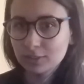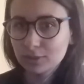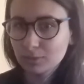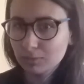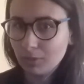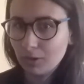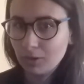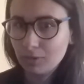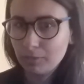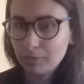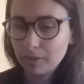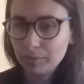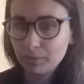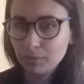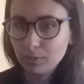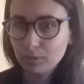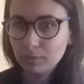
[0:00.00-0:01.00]
to mock
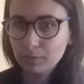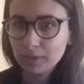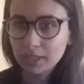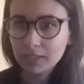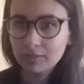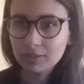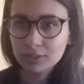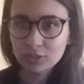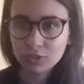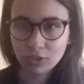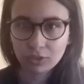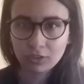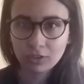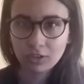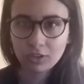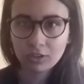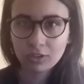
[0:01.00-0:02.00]
people who believe in
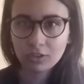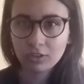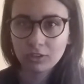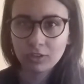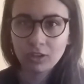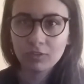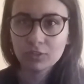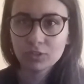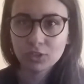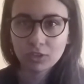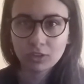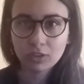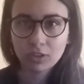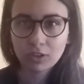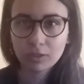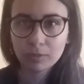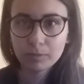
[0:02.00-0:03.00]
John Locke or love John
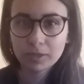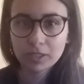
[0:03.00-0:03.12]
Locke,